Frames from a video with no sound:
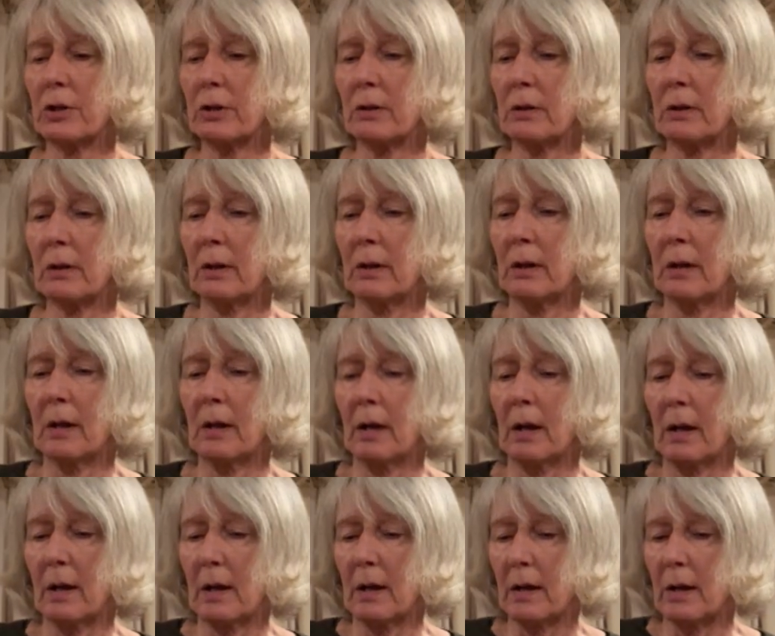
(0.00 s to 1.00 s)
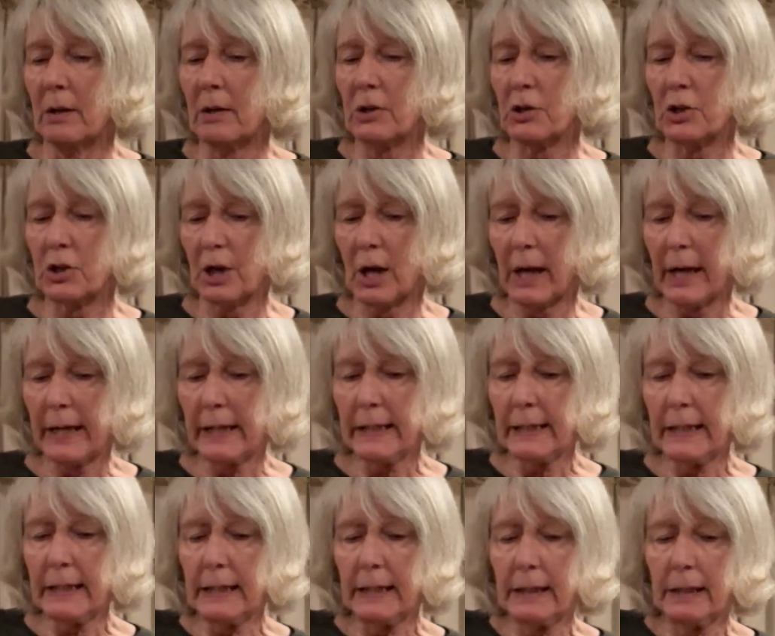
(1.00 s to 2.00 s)
and
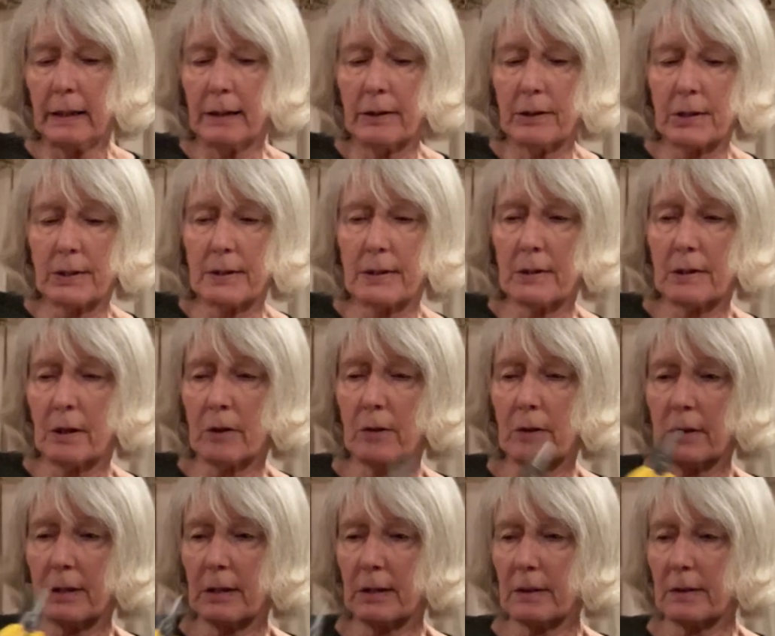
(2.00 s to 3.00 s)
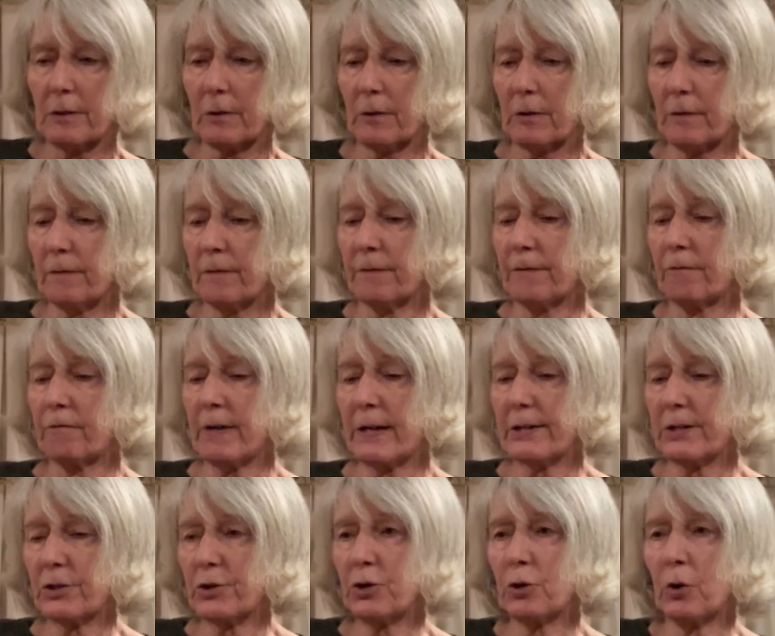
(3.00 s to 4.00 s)
shiny, just so that it sort of
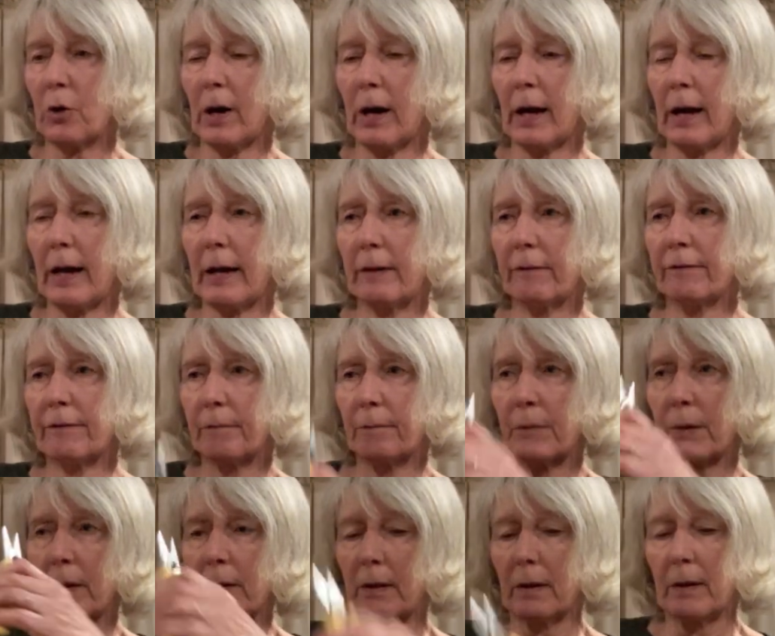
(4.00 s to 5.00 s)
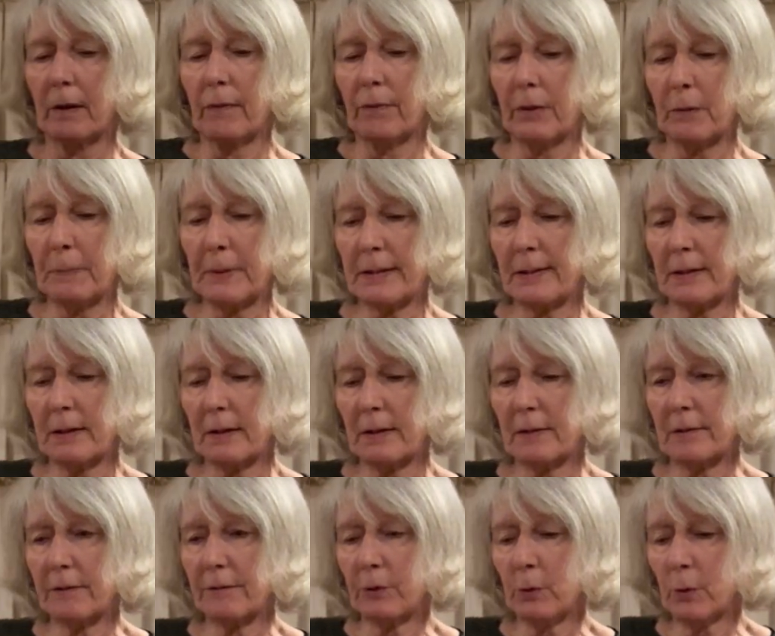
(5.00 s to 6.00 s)
rests your eye from the
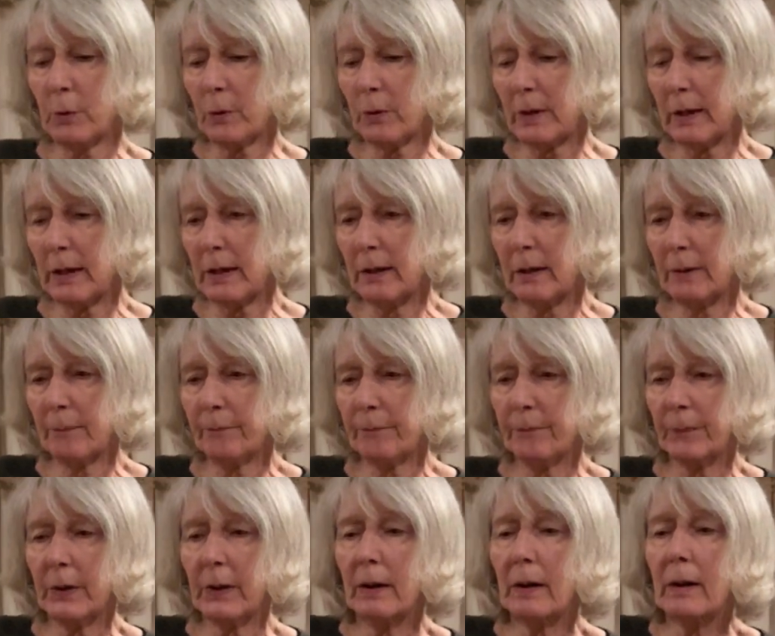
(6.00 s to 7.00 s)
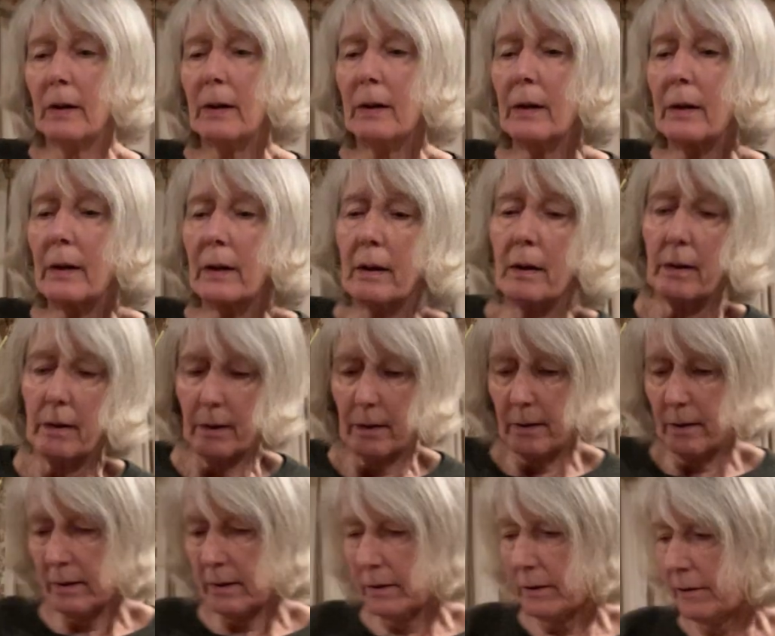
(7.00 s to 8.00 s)
busyness of all the
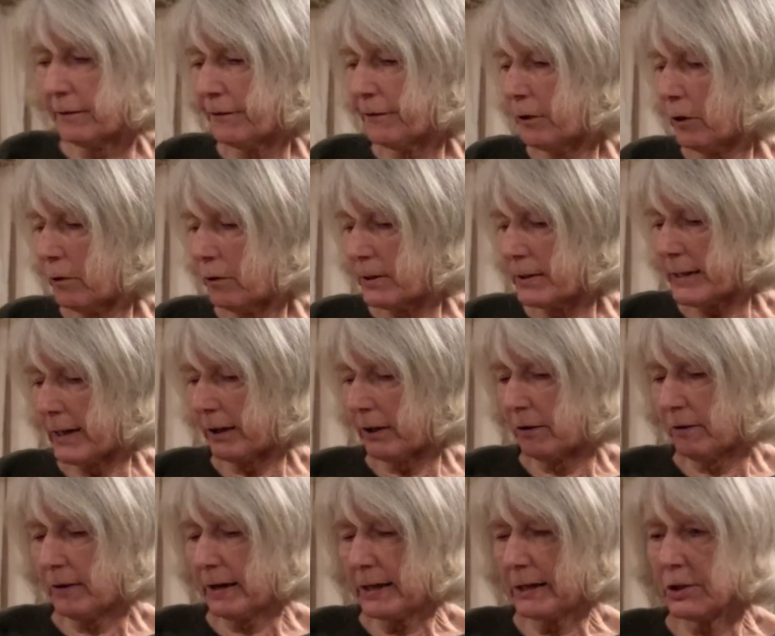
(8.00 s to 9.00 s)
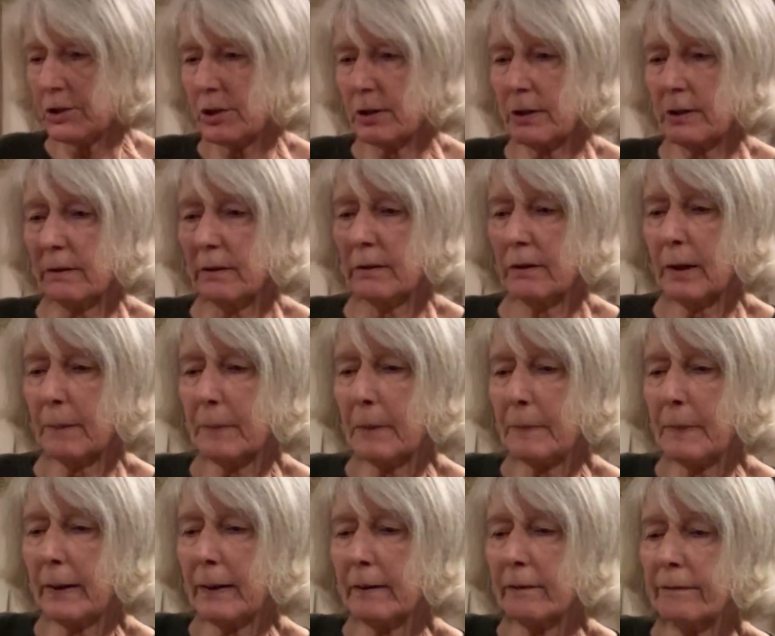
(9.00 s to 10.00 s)
floral decoration up
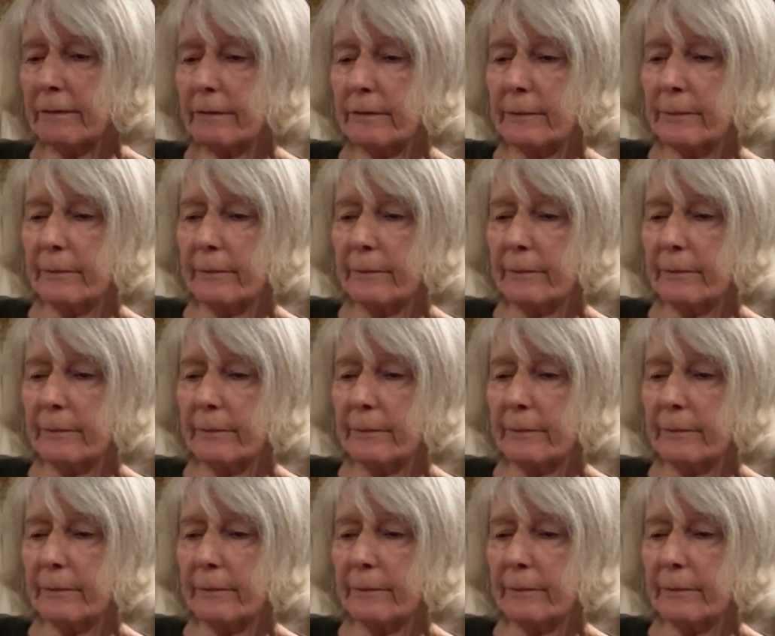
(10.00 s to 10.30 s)
above.